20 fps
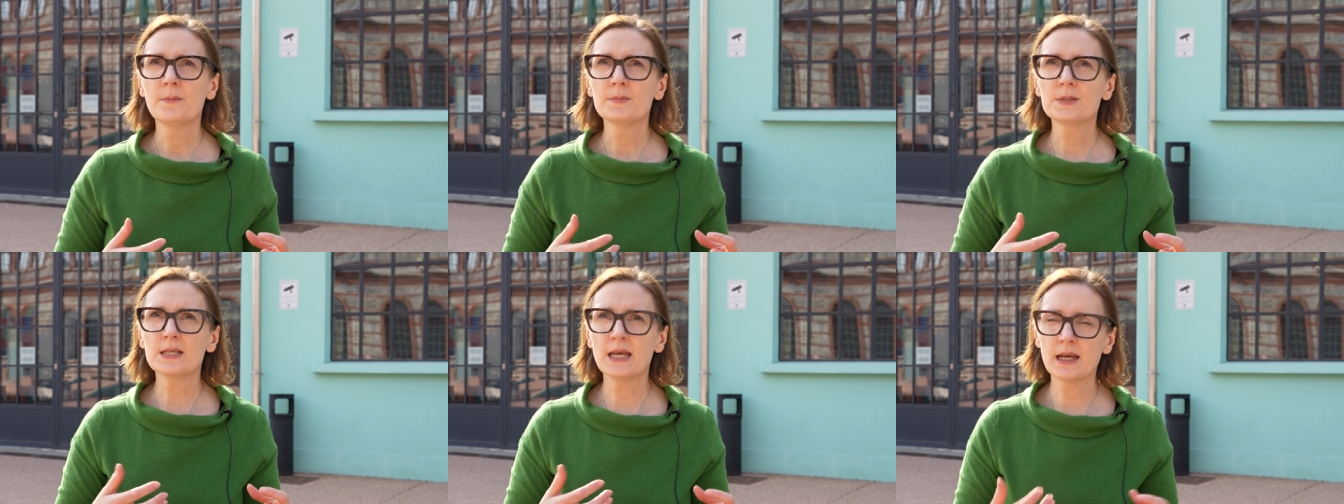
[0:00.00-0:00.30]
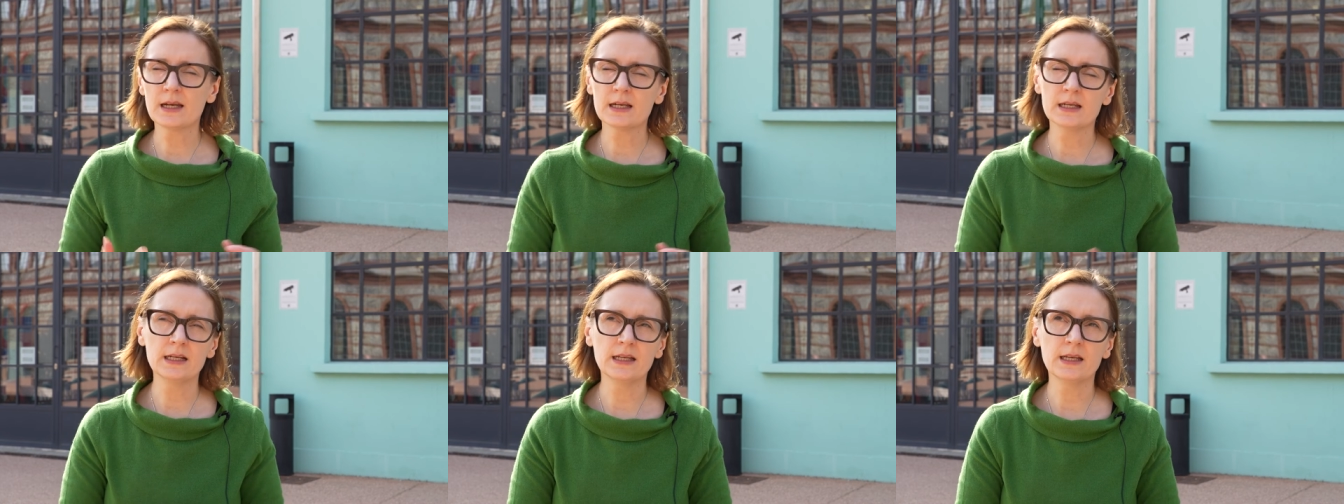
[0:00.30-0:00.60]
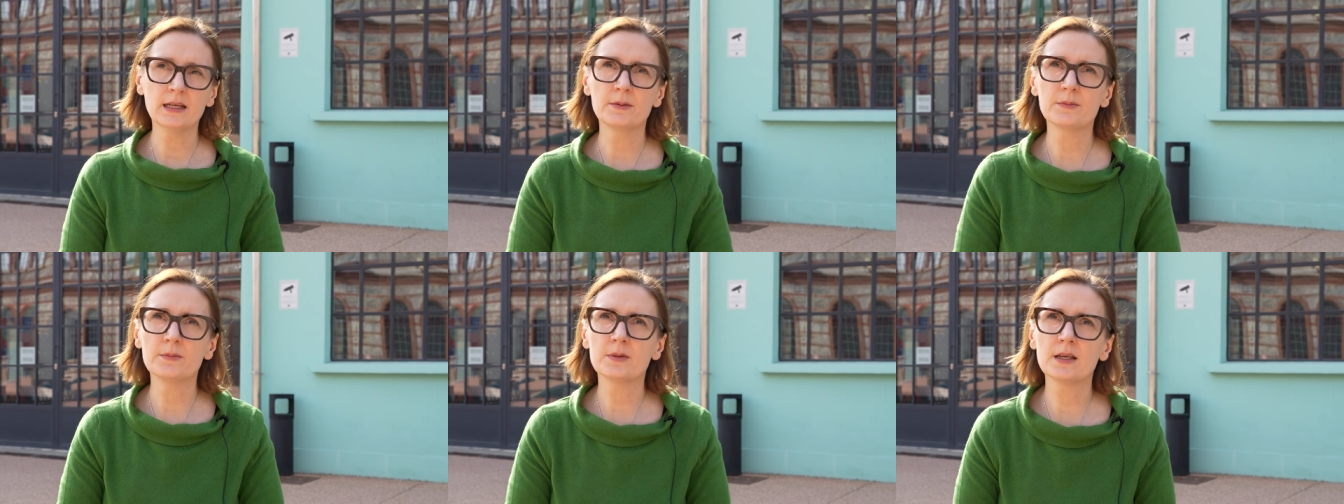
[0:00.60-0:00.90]

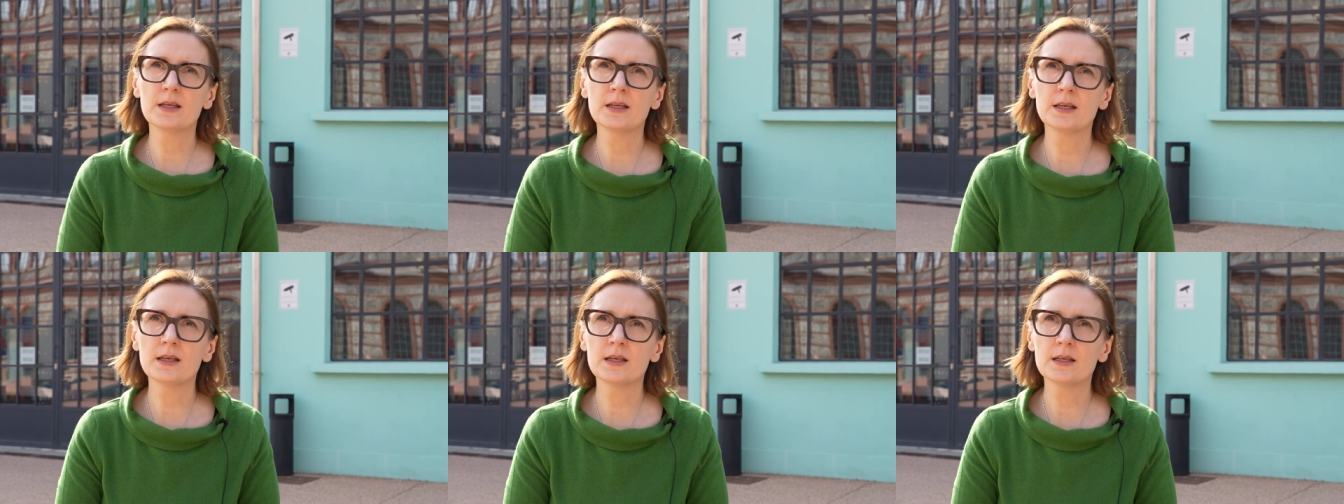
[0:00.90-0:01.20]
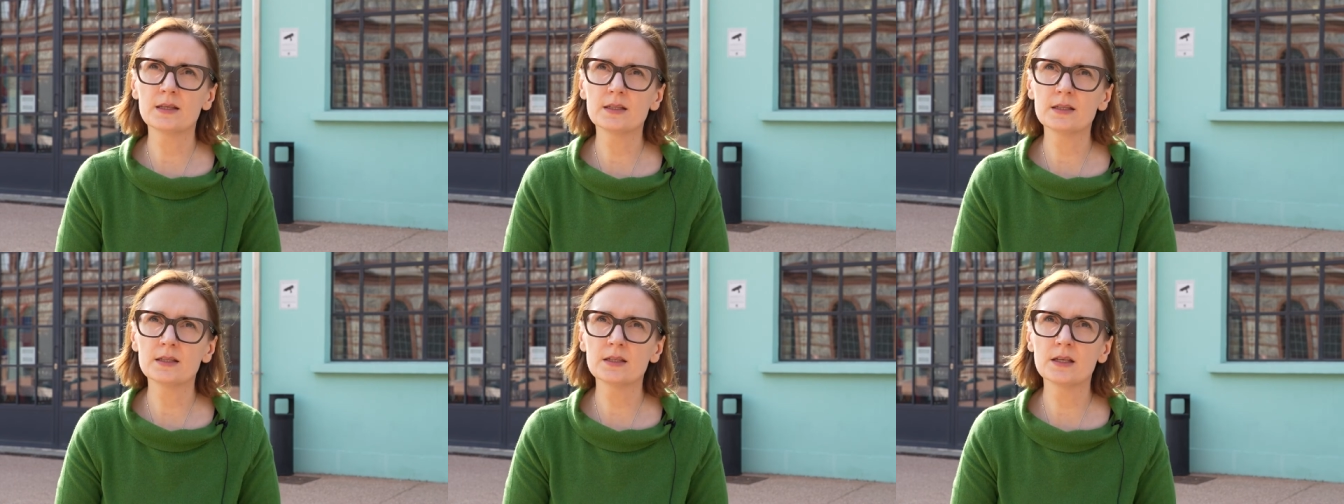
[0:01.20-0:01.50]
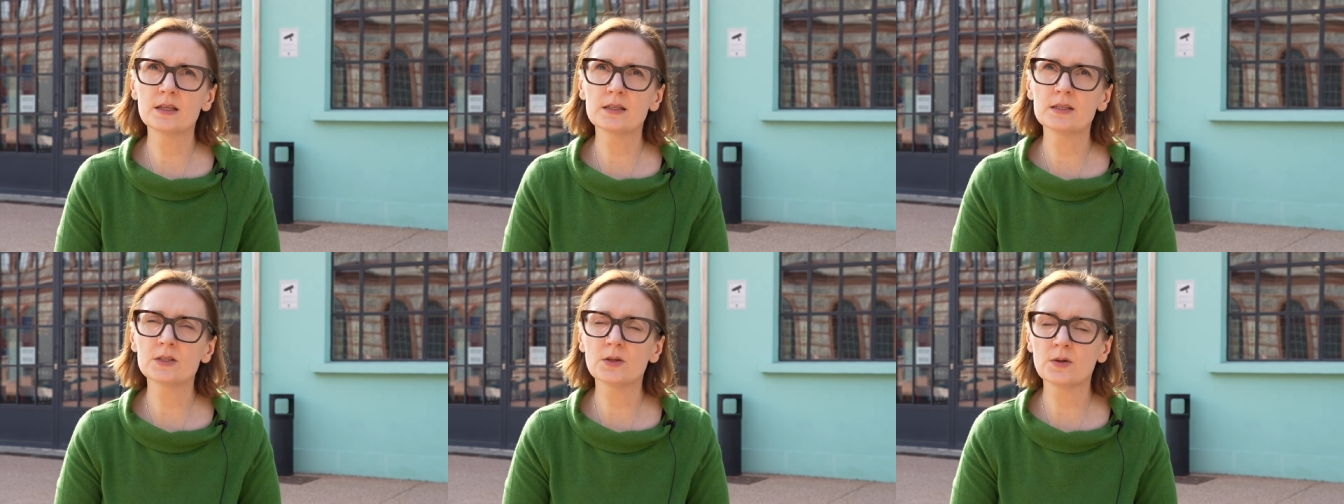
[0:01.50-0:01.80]
tackling
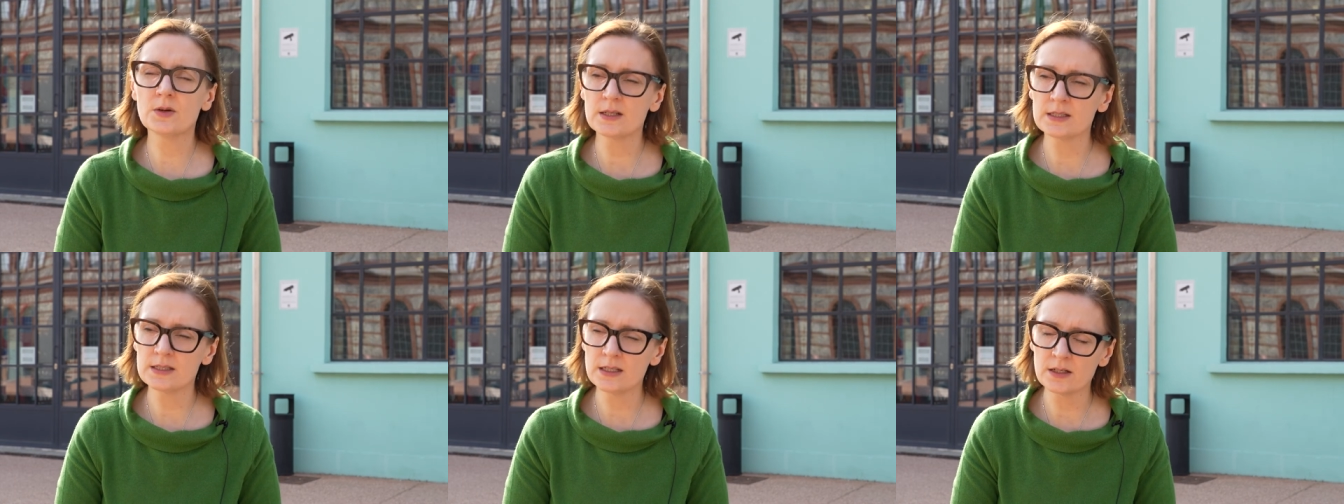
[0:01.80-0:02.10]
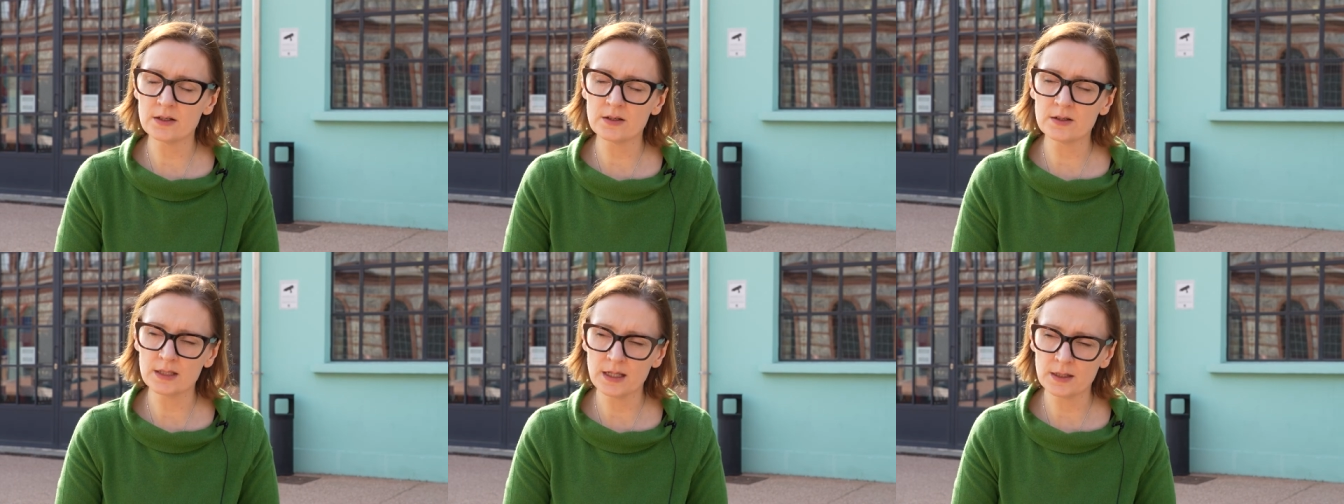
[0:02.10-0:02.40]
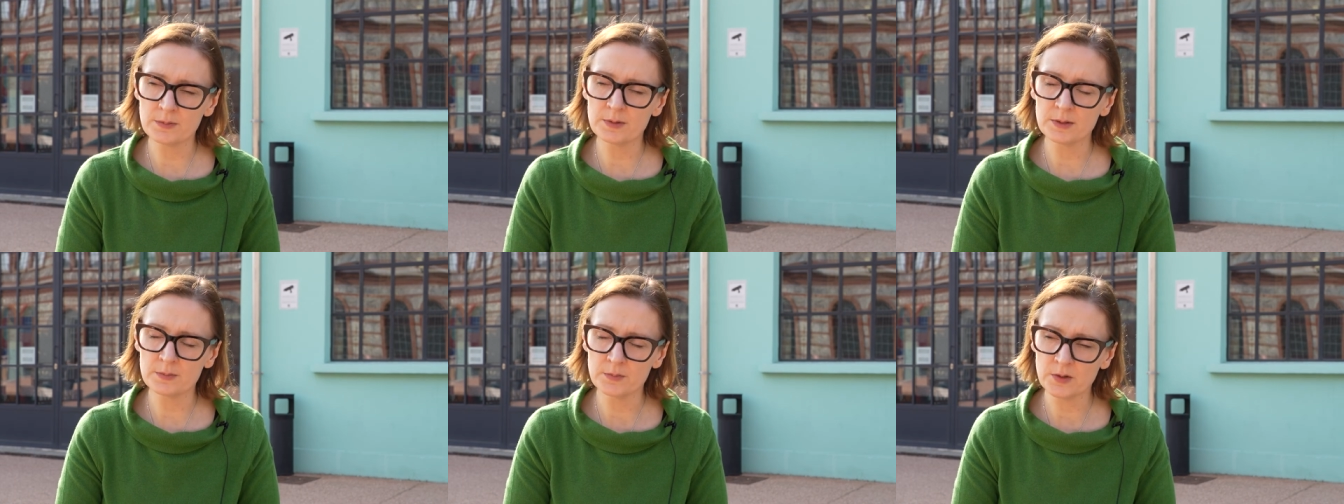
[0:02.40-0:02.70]
stories that are
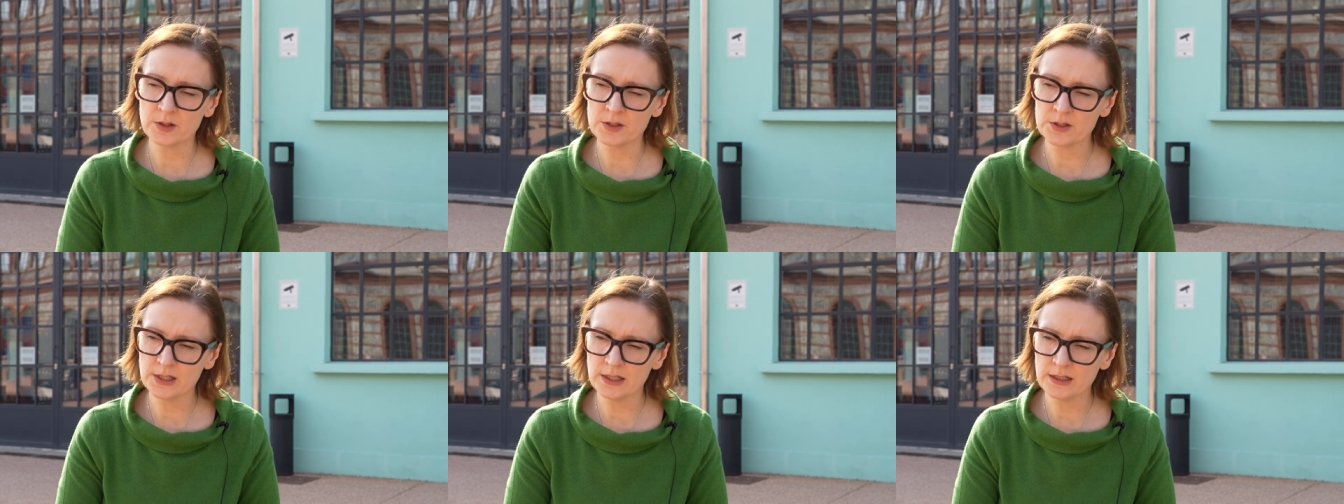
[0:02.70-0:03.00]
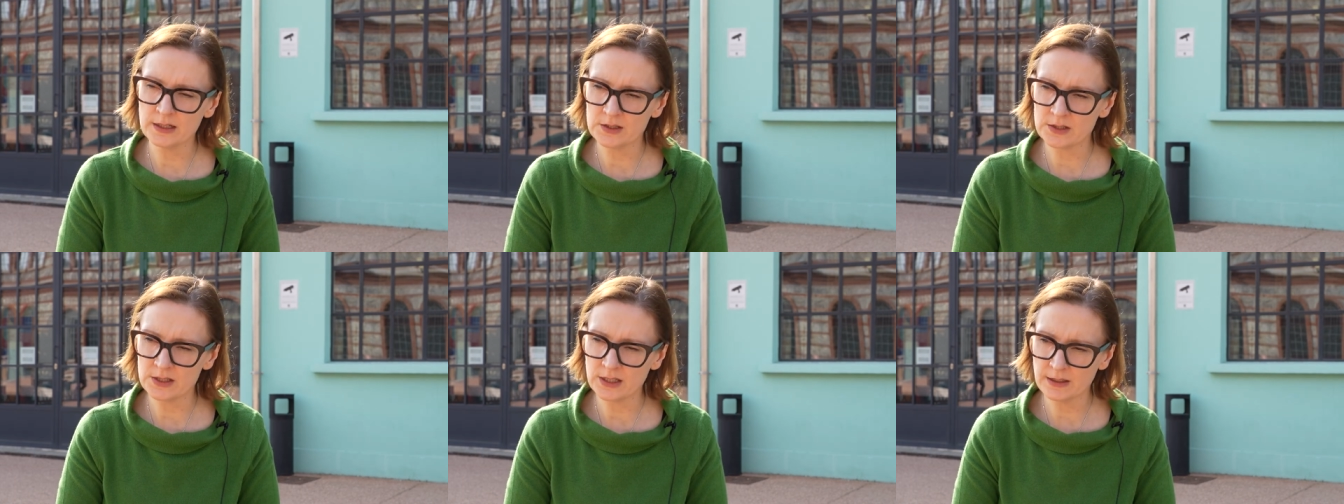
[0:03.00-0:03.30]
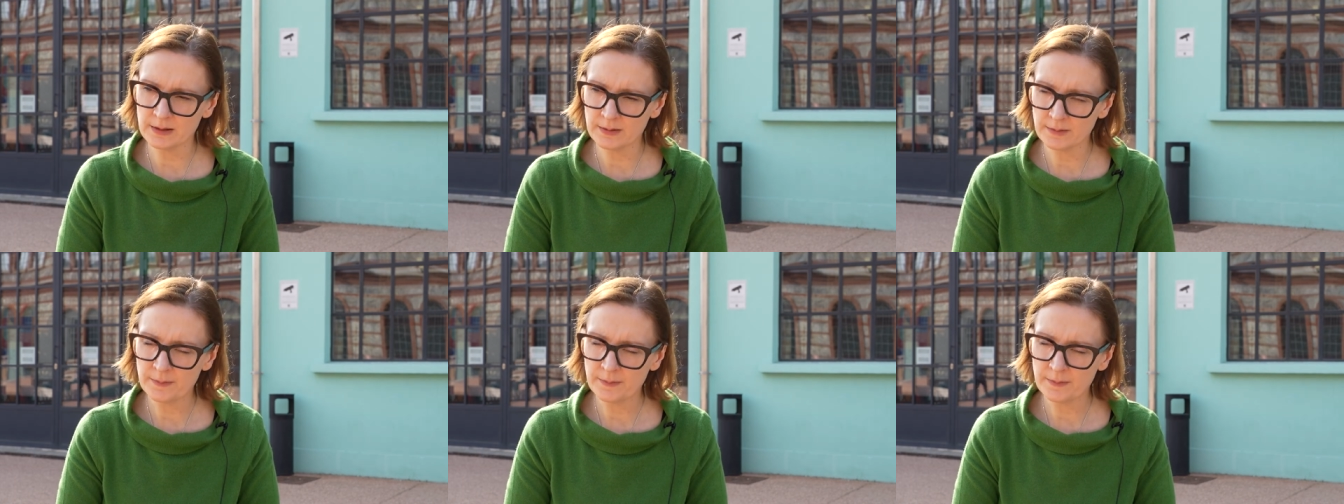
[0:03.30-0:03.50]
that bit more challenging.